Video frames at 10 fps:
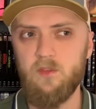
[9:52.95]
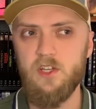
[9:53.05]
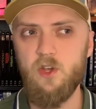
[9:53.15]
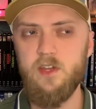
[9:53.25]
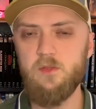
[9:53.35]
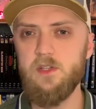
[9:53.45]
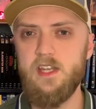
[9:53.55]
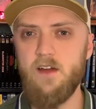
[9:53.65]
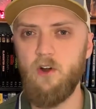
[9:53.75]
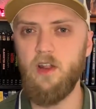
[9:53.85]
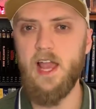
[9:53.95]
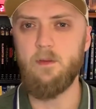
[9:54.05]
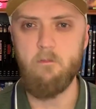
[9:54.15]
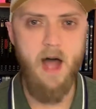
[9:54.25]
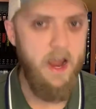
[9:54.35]
So this was never like
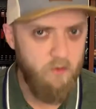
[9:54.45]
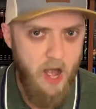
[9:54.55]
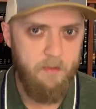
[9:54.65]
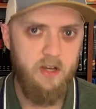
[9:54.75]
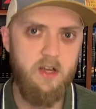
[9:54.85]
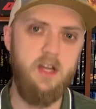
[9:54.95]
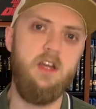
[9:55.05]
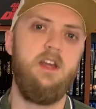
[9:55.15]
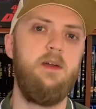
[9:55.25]
my Robin Hood.